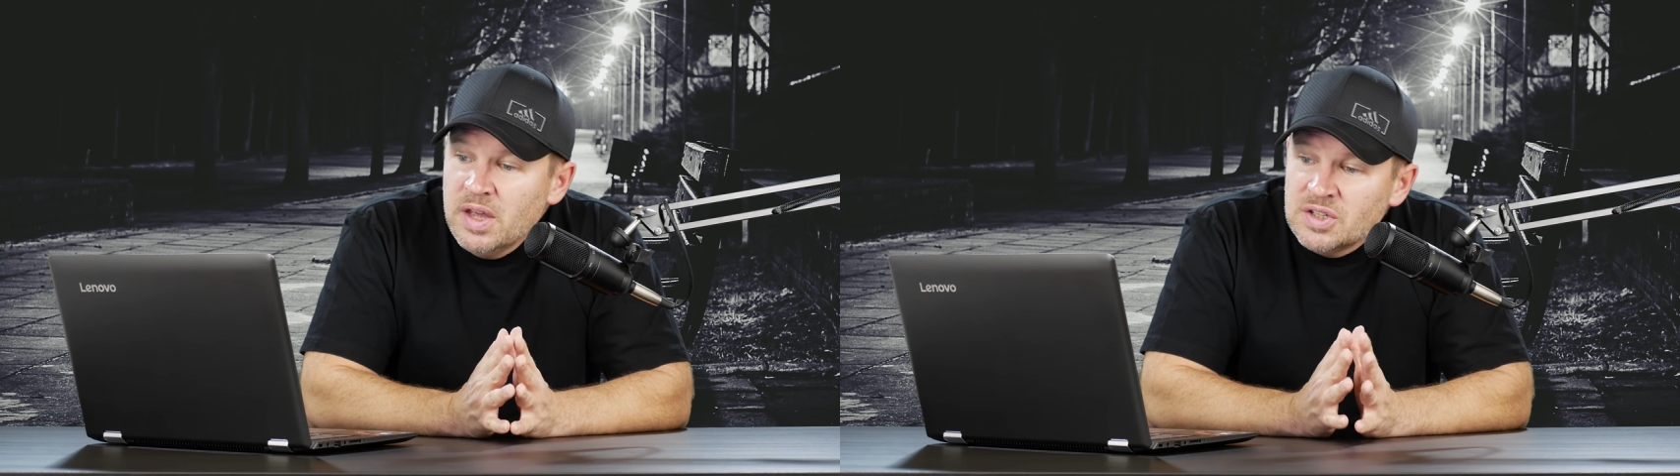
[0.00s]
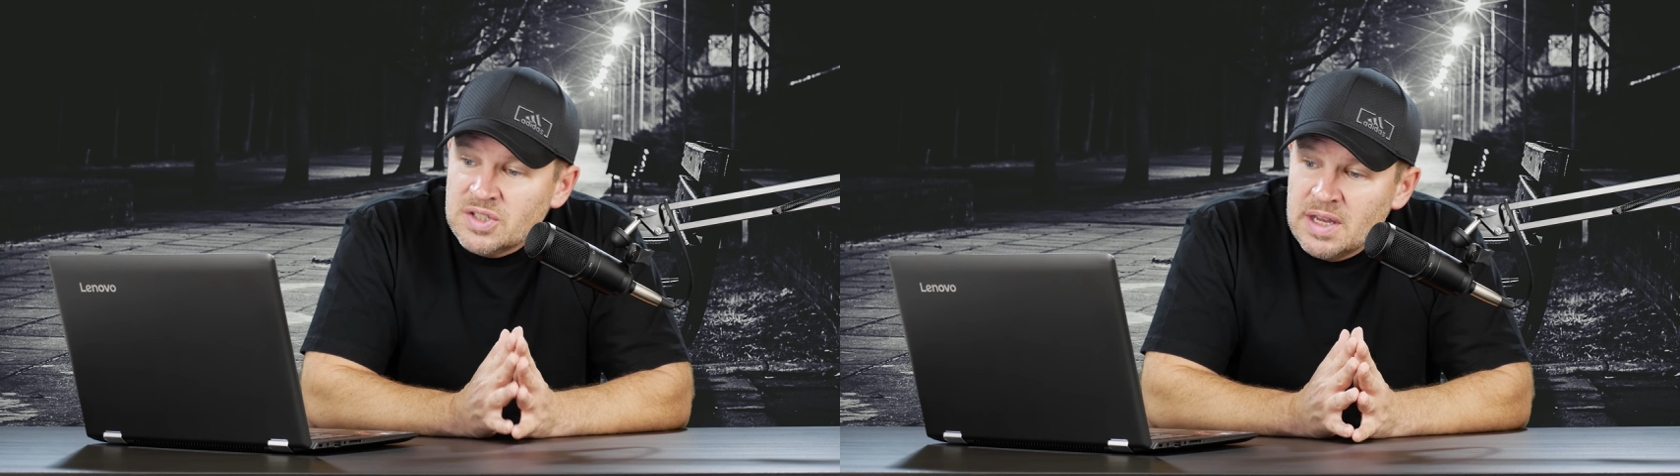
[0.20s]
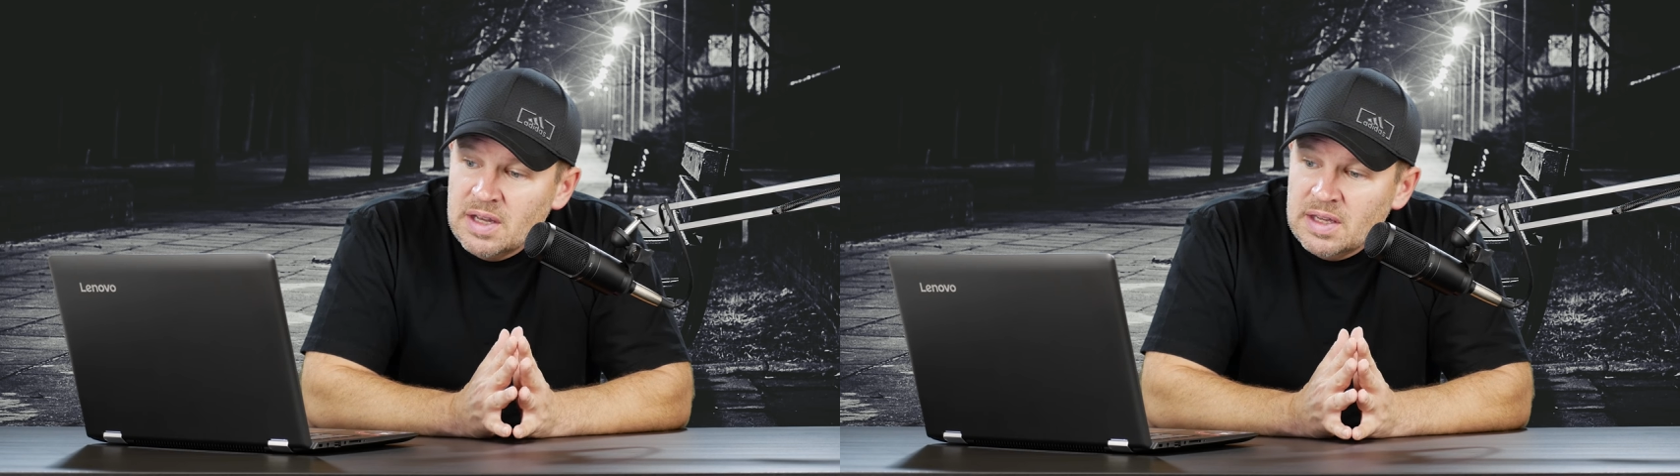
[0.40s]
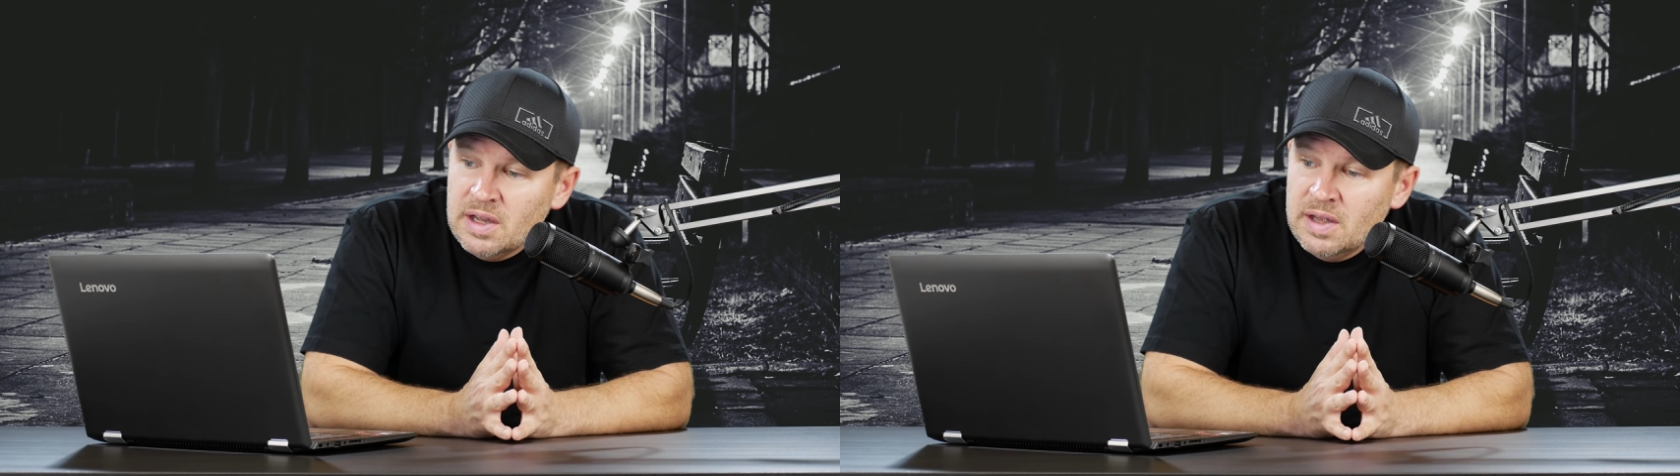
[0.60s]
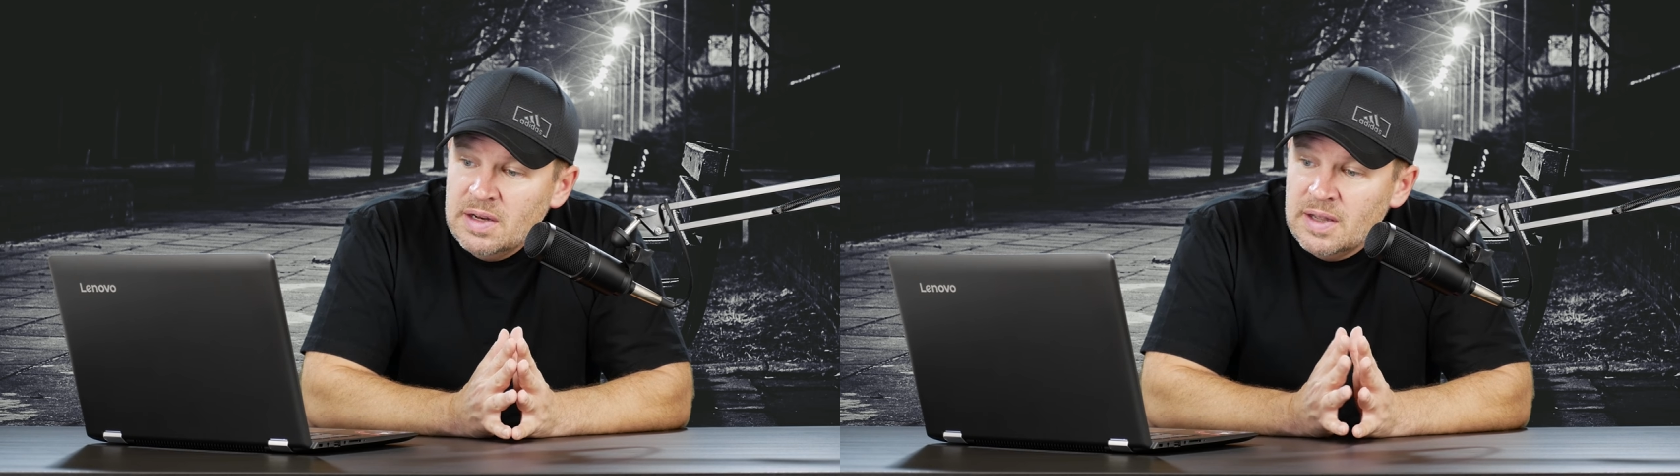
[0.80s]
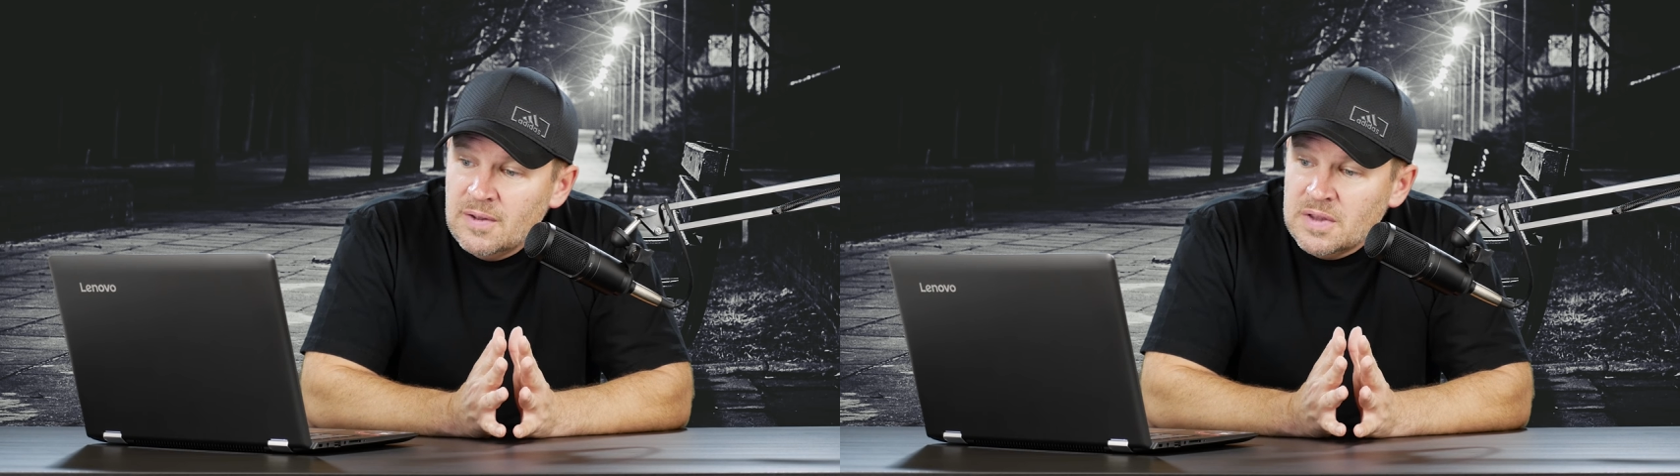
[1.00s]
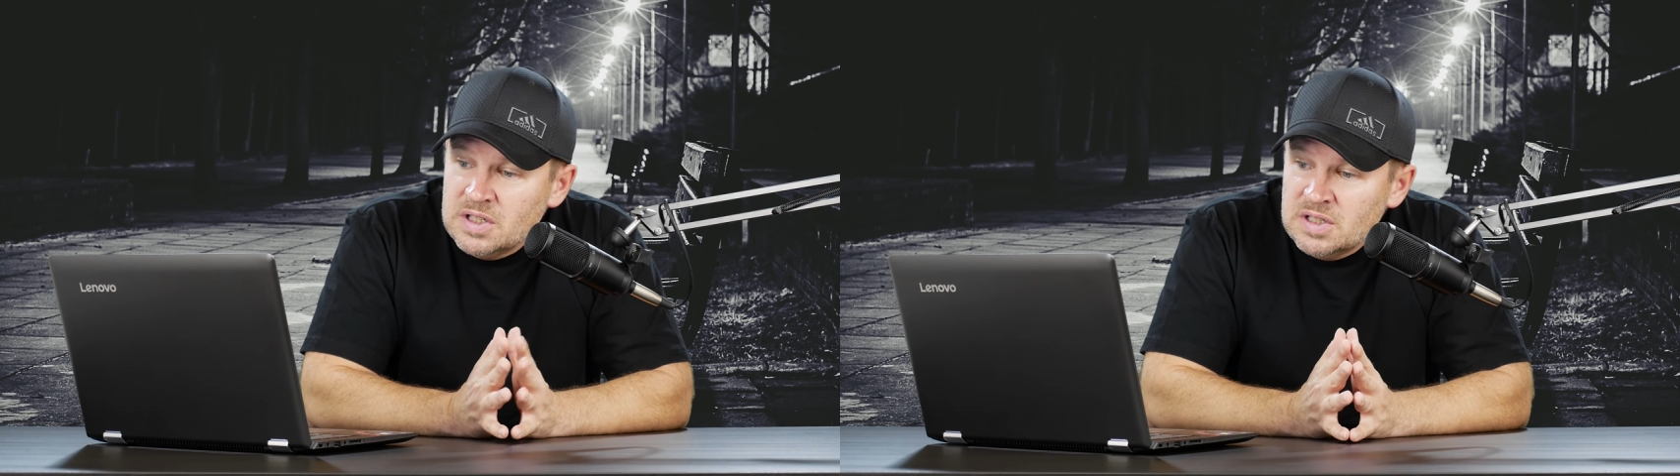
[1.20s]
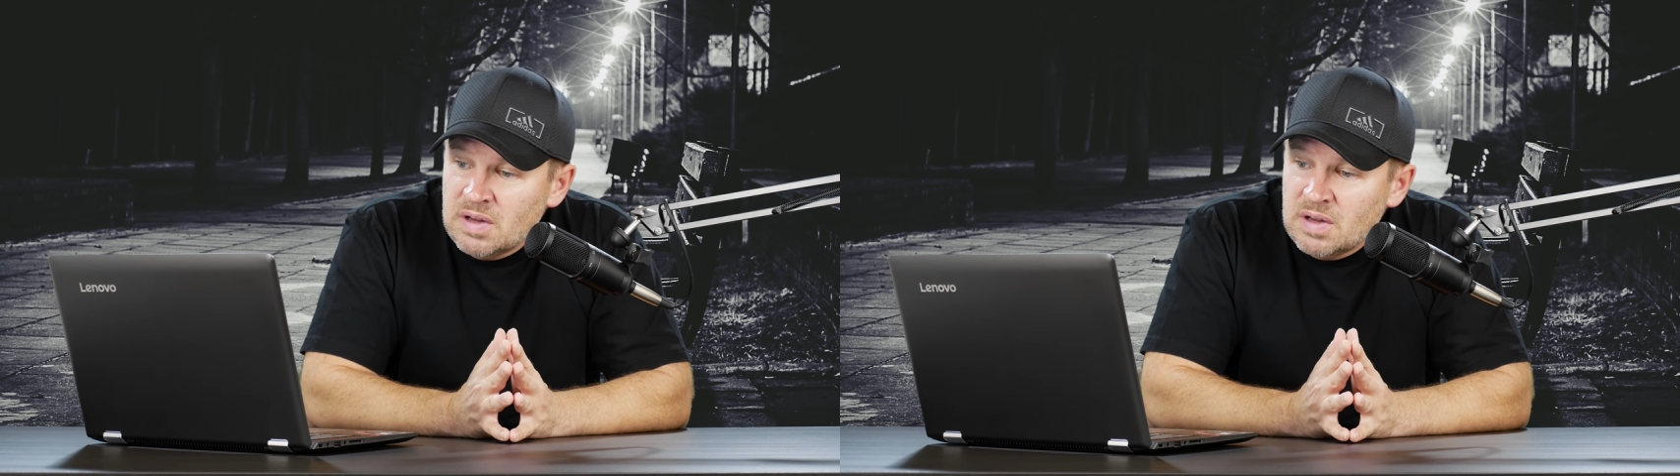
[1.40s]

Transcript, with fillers: stay Nikon and get the D